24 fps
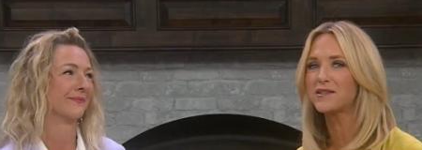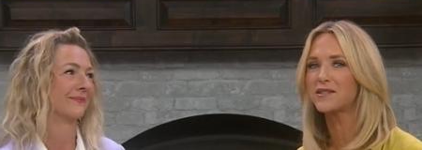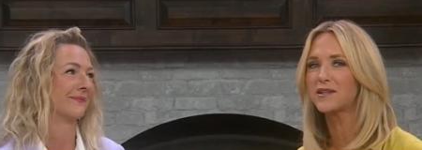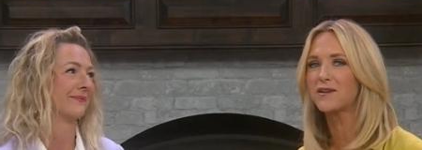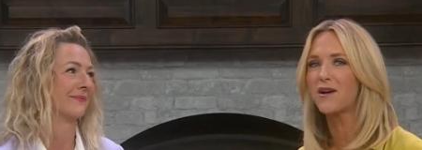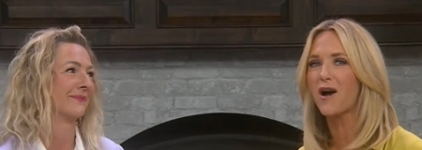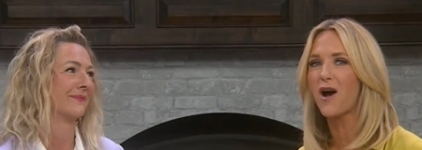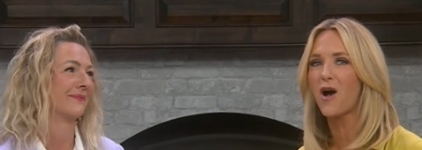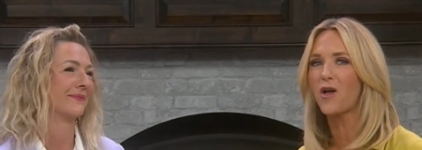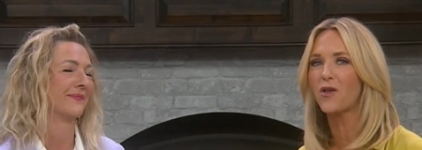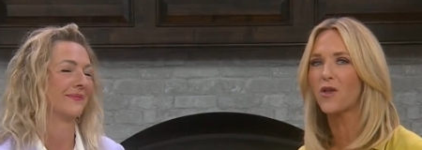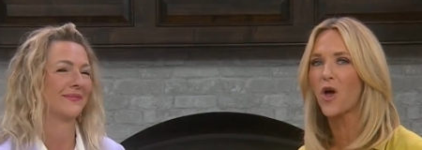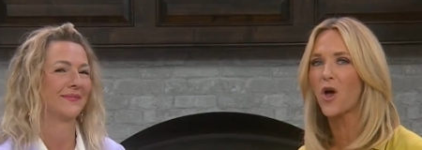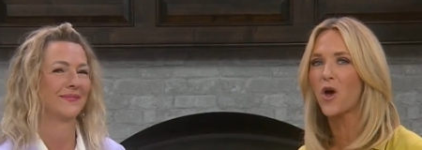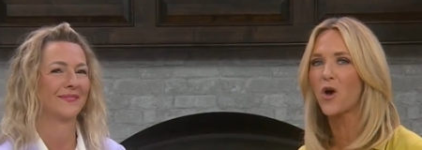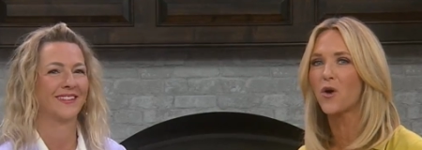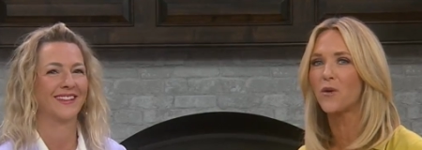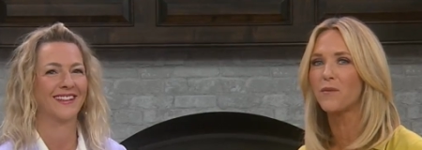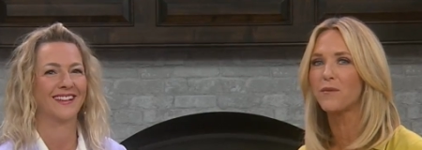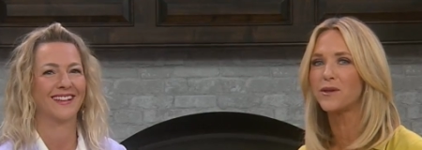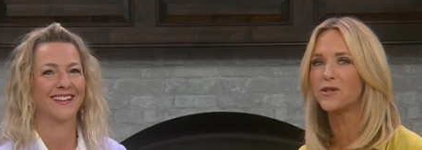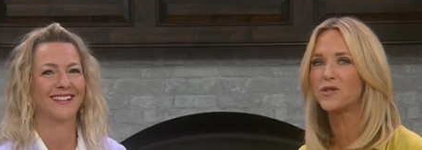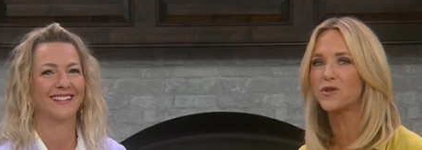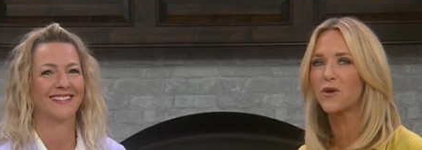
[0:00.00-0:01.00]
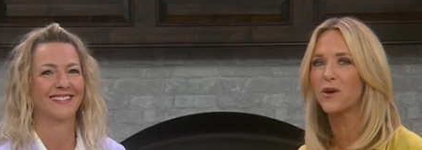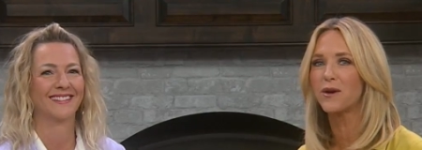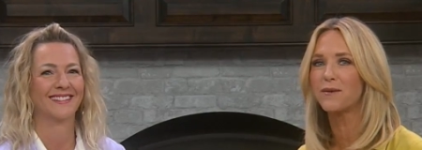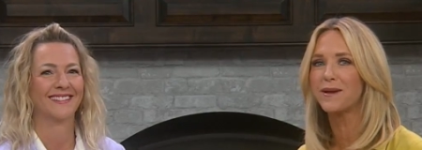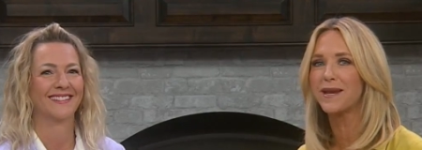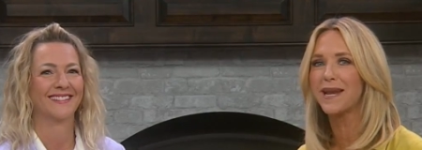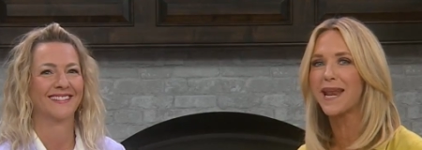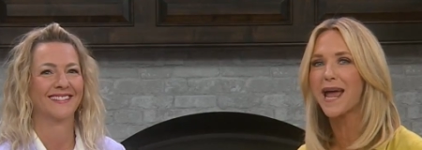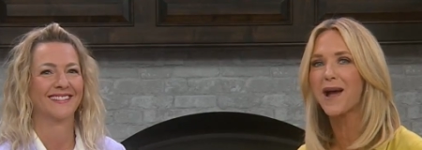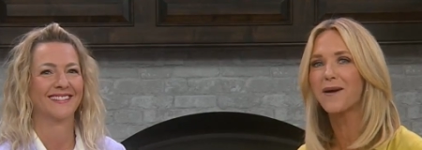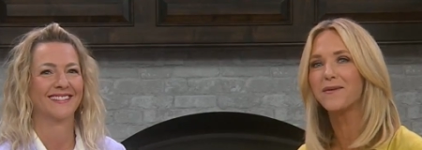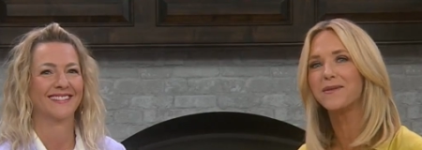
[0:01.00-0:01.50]
Speaker 1: to call home. And joining
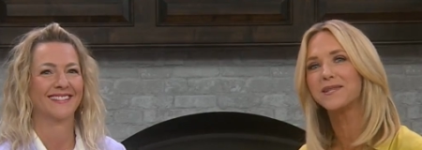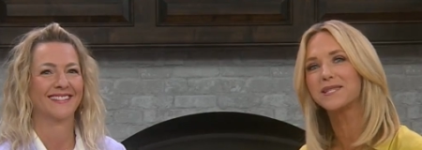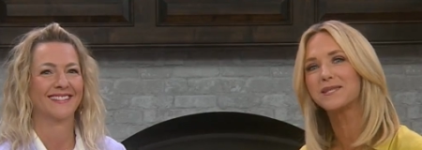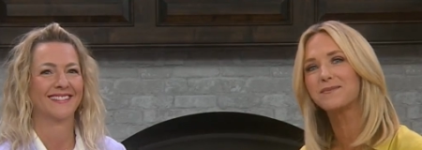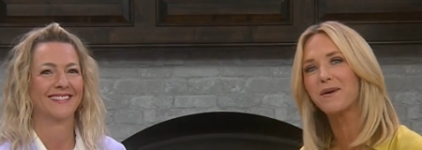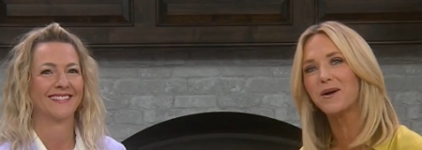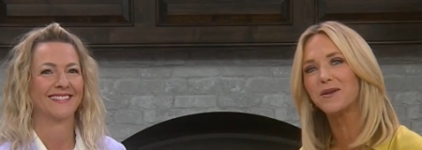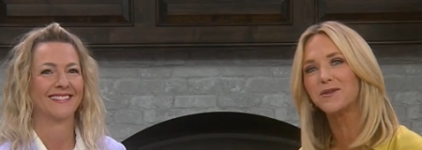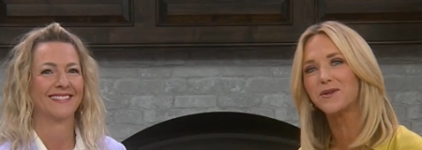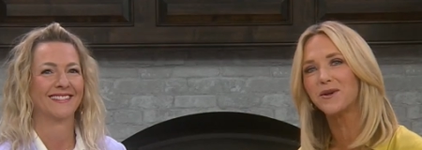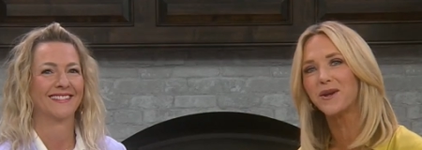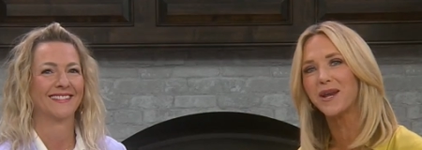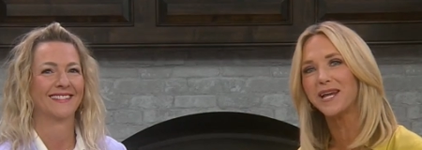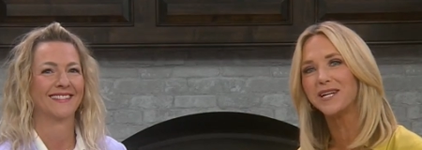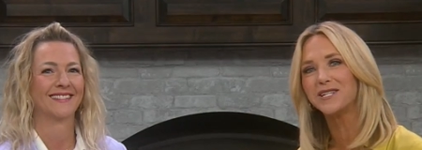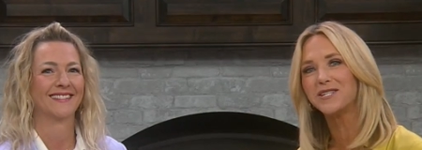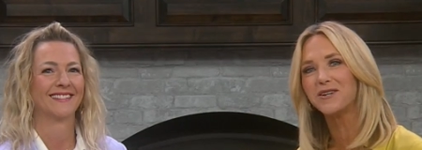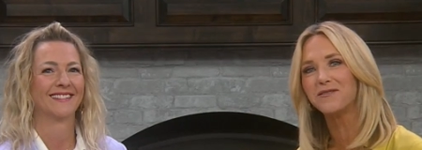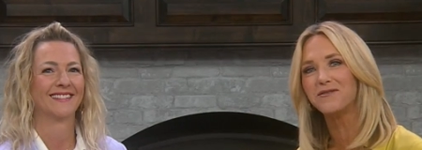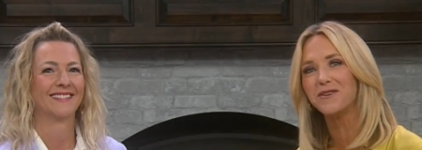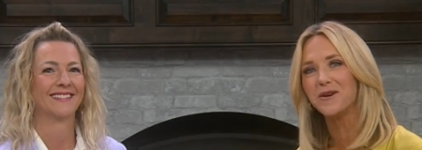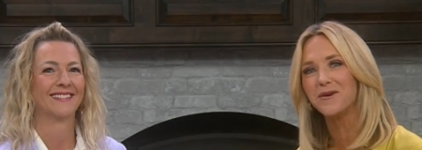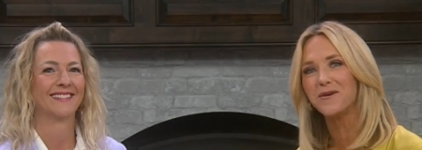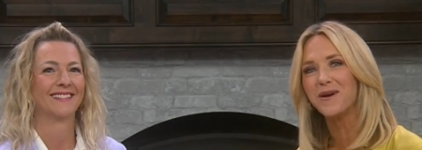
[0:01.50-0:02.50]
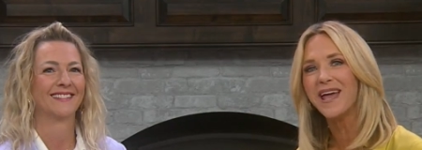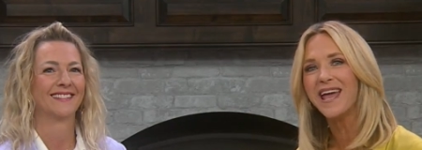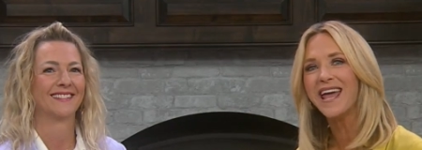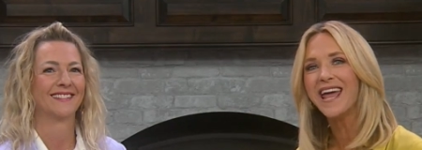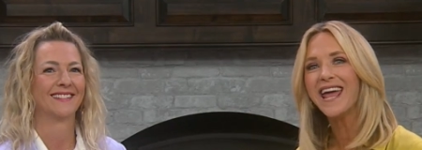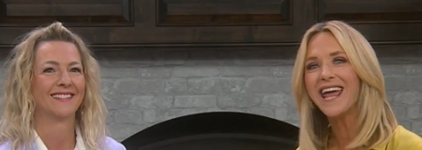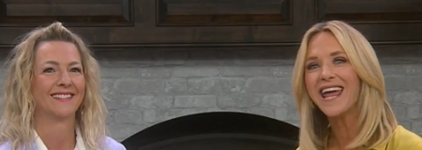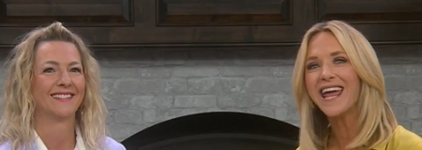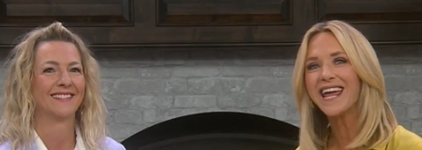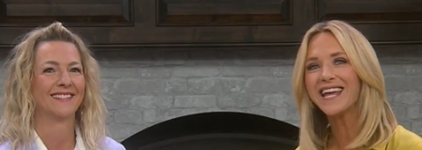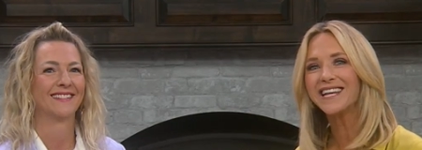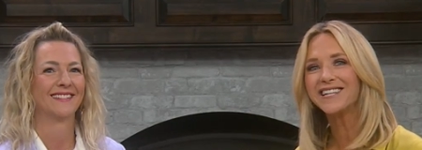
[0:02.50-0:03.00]
me now in this sponsored interview
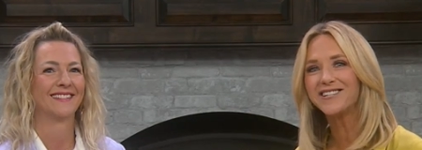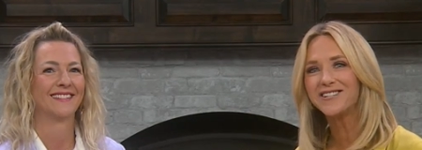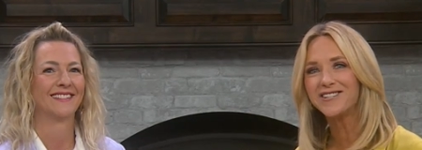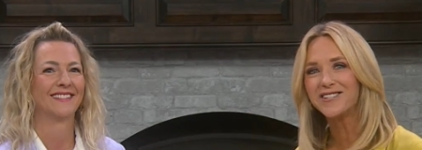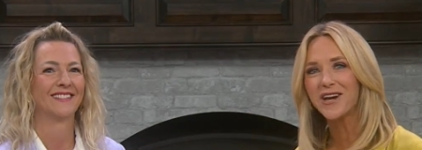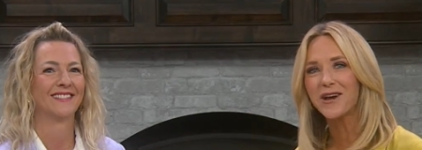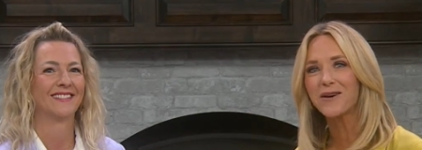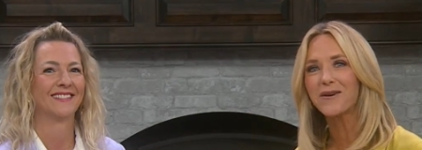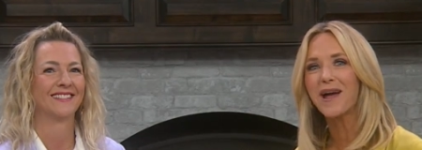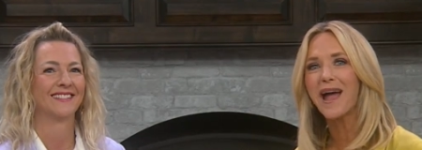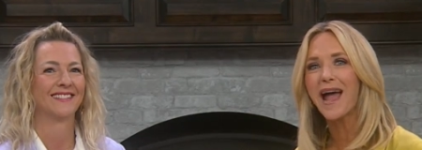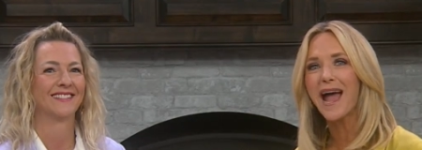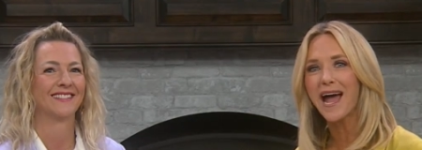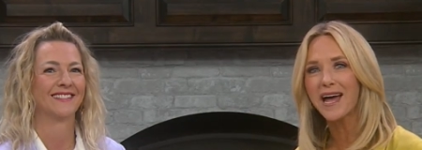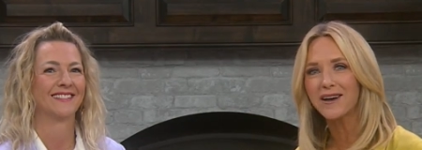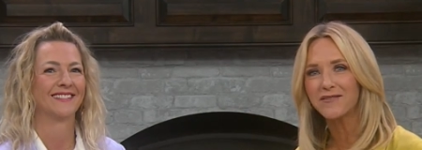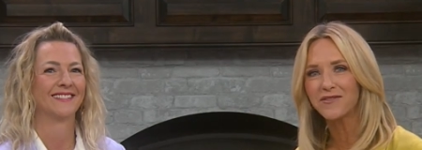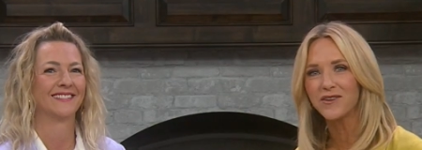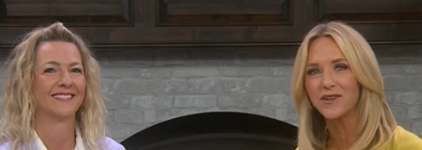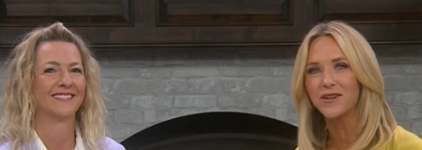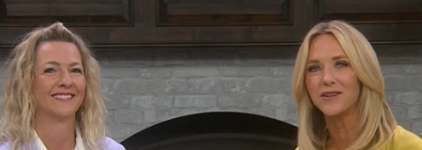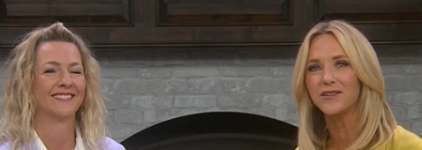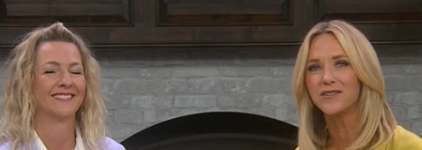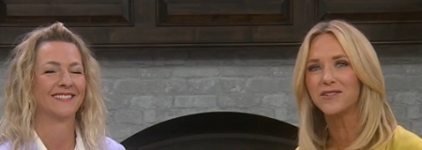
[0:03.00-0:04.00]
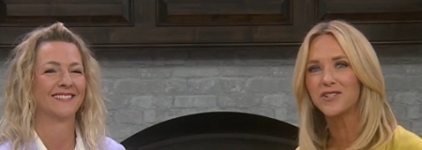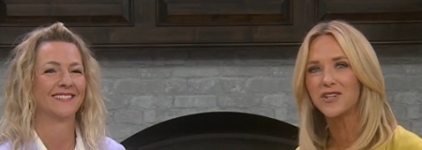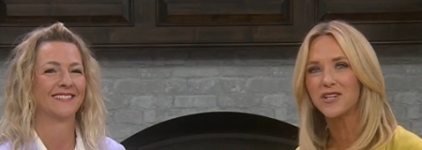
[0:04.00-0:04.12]
is Jara Hatfield.